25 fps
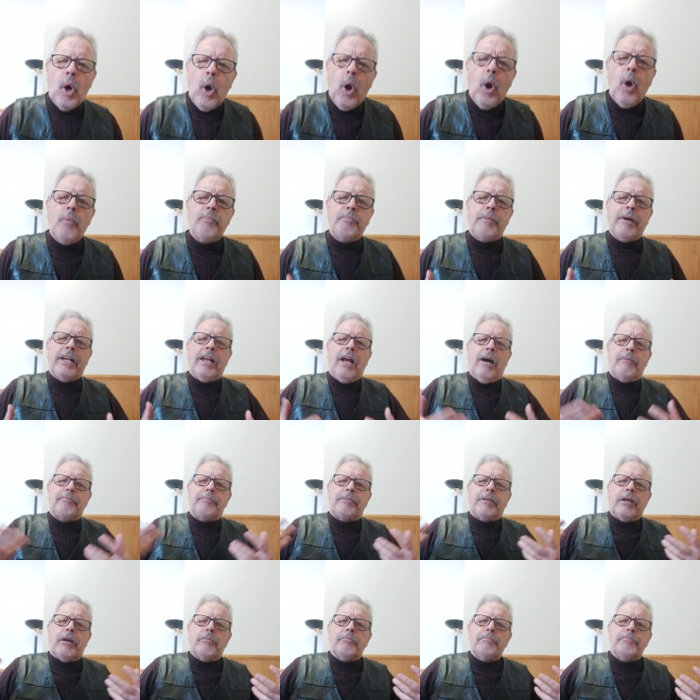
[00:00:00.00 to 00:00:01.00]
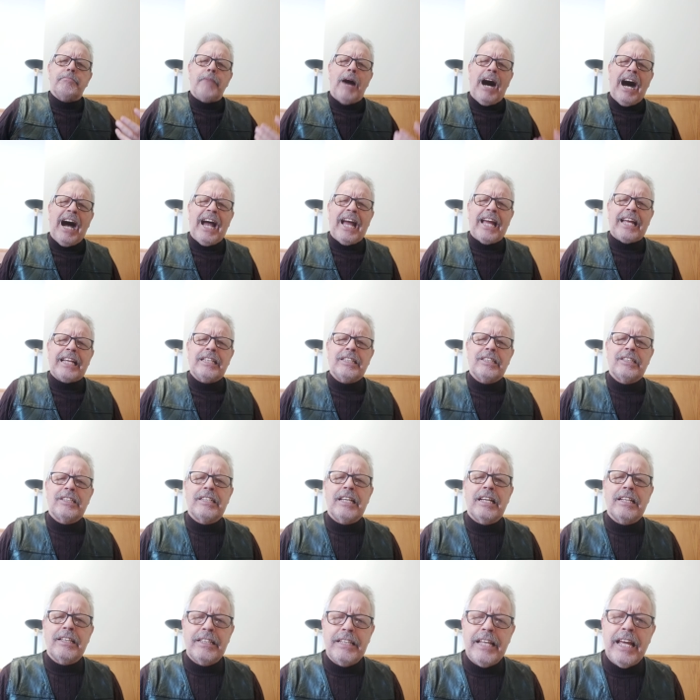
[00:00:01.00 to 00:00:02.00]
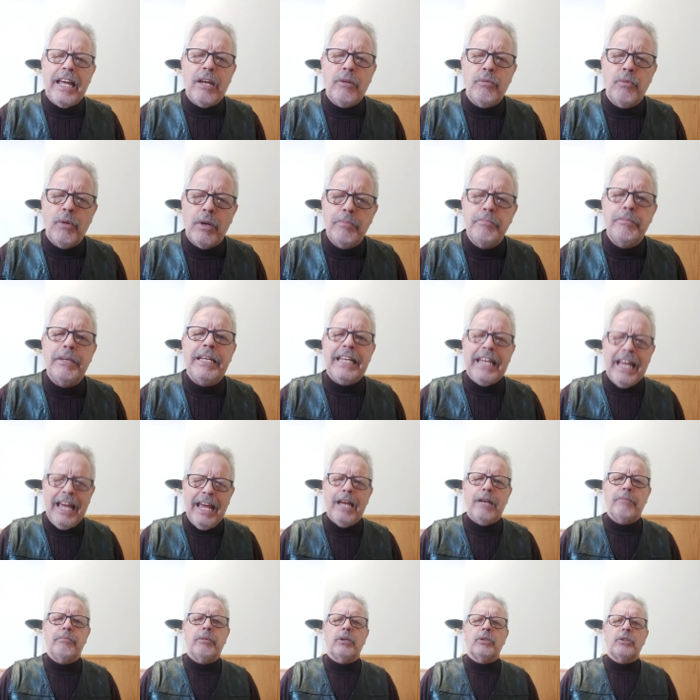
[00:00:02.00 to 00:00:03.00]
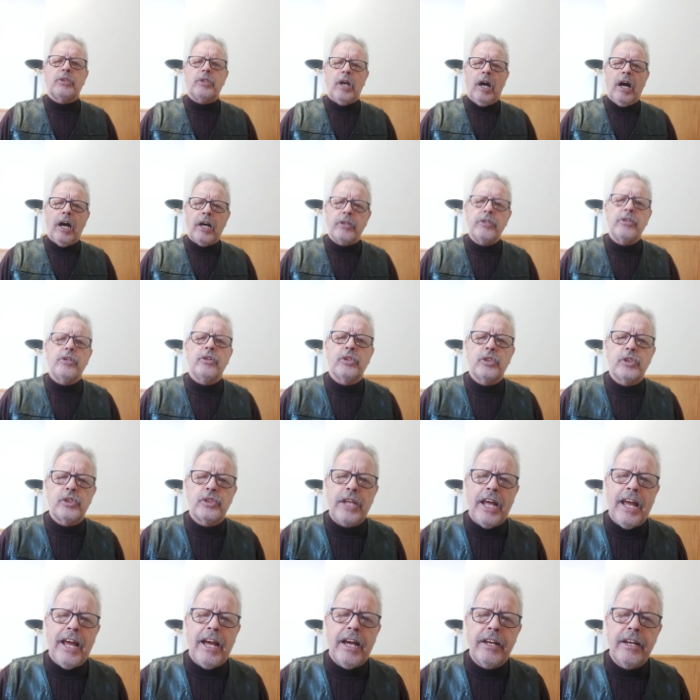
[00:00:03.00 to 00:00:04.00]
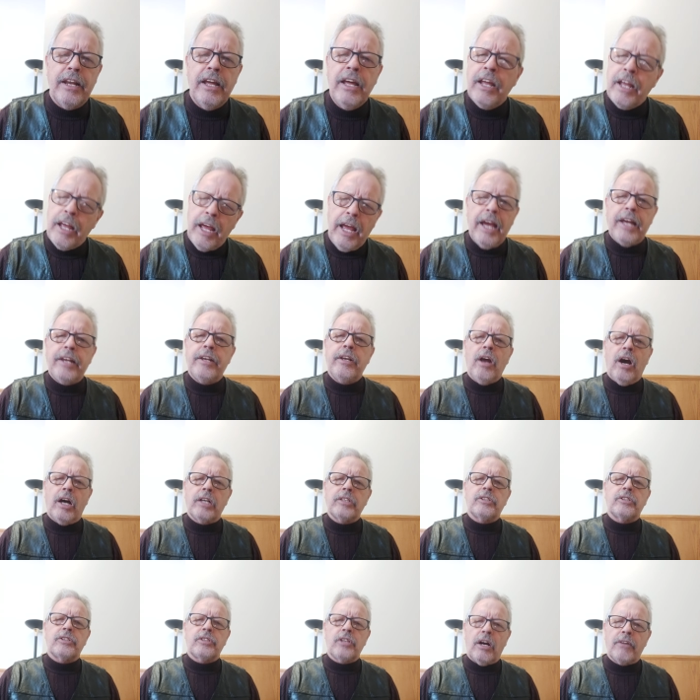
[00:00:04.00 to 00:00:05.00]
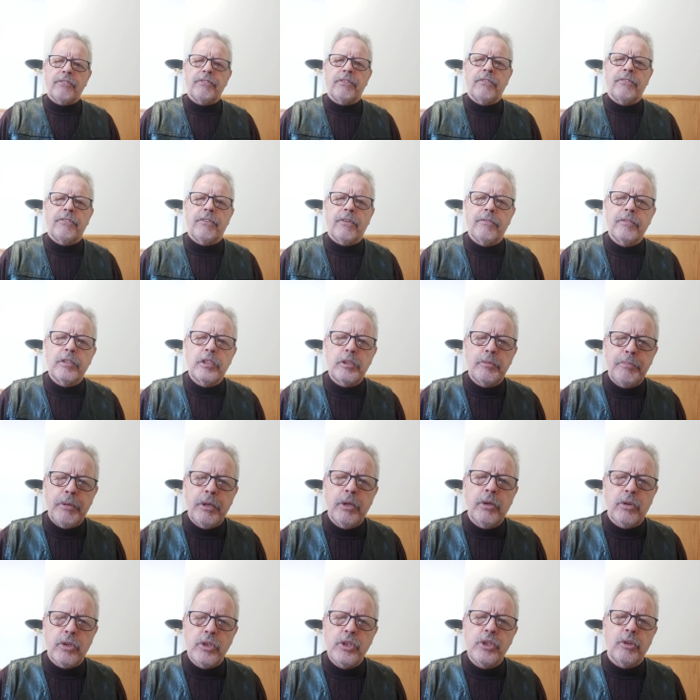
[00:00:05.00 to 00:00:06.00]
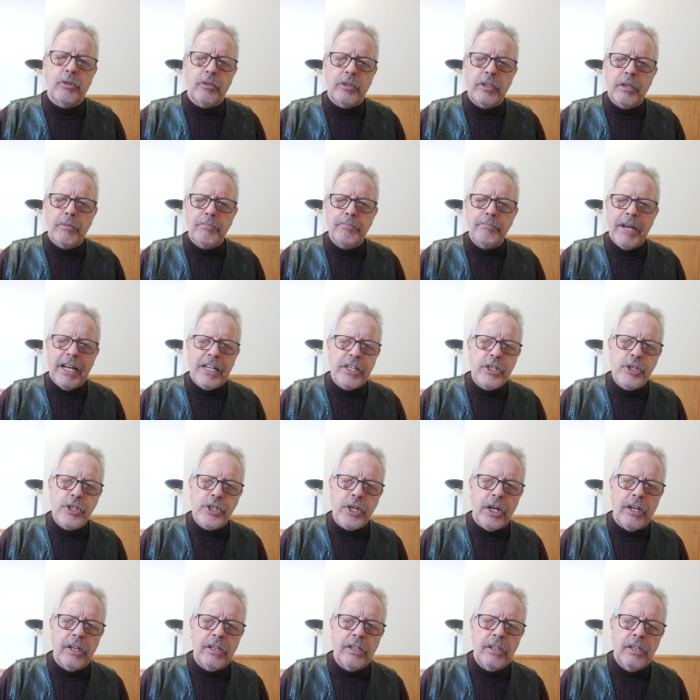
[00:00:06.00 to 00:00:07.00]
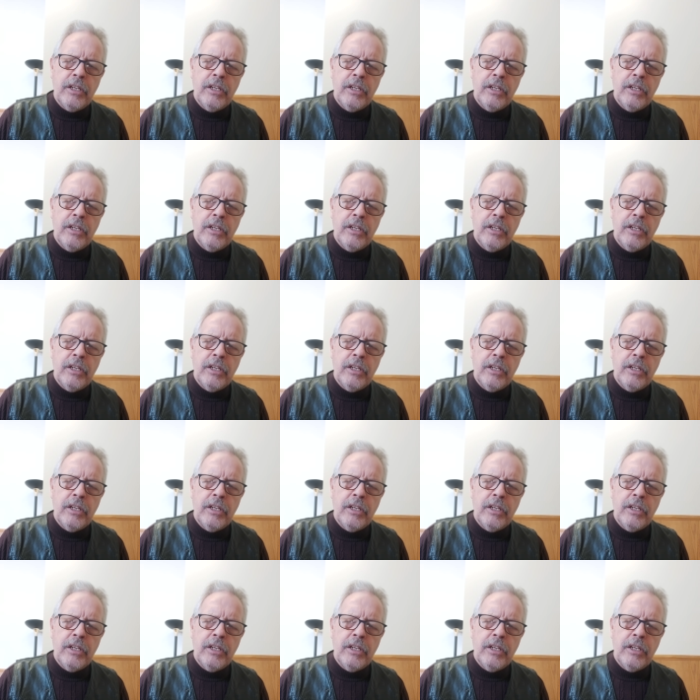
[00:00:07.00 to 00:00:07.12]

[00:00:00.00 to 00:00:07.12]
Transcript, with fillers: Open up their minds that they would be able to understand and not suffer from spiritual dementia.